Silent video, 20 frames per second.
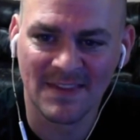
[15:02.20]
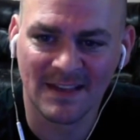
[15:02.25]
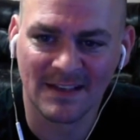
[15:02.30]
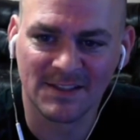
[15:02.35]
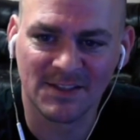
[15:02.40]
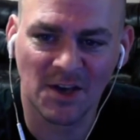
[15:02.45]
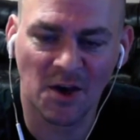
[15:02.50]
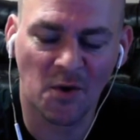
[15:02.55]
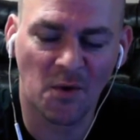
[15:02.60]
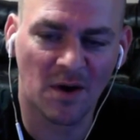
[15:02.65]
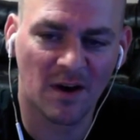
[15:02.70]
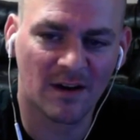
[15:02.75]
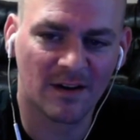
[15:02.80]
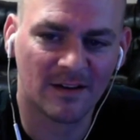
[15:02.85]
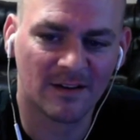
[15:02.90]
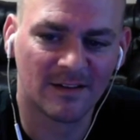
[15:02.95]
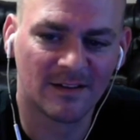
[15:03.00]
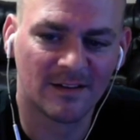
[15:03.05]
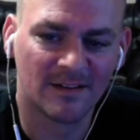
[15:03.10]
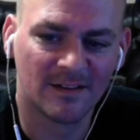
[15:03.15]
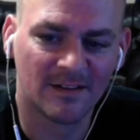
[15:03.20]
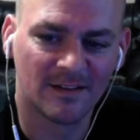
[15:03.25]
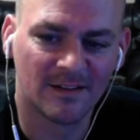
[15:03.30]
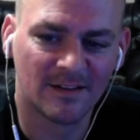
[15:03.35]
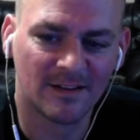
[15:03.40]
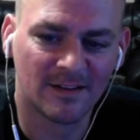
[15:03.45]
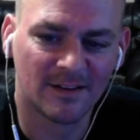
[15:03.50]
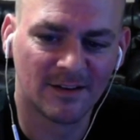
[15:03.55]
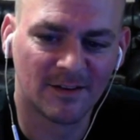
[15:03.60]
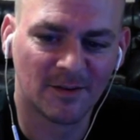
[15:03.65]
So,
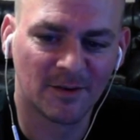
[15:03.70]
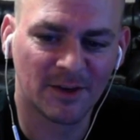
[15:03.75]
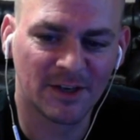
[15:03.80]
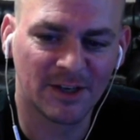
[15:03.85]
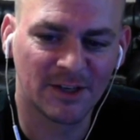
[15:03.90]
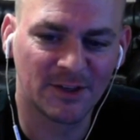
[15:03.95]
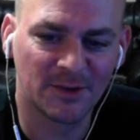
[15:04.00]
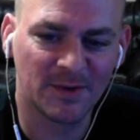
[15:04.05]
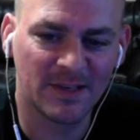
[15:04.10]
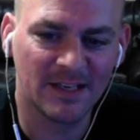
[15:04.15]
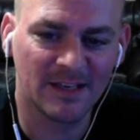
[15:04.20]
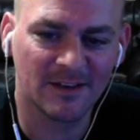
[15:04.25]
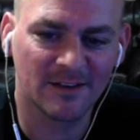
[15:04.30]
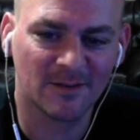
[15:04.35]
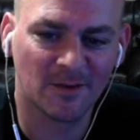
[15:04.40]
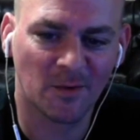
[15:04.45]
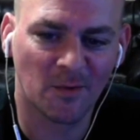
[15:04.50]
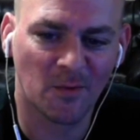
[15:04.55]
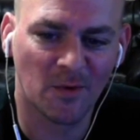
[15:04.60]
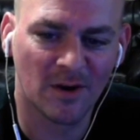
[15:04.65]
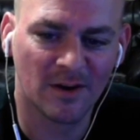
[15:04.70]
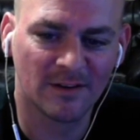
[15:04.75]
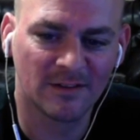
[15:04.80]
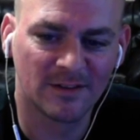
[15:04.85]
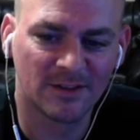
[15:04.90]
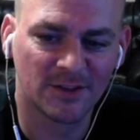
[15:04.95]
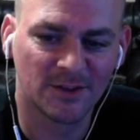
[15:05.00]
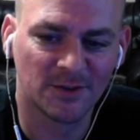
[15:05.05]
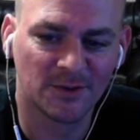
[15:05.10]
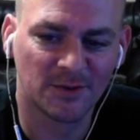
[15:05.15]
what we're gonna do here, 1,
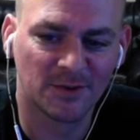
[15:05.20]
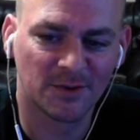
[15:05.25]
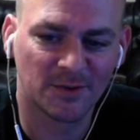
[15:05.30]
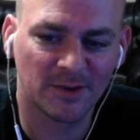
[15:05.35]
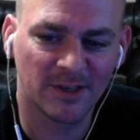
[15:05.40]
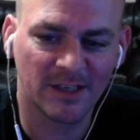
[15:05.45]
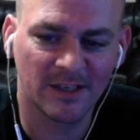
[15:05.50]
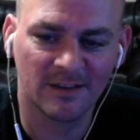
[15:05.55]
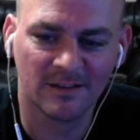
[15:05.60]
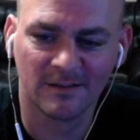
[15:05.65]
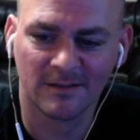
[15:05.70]
2, 3.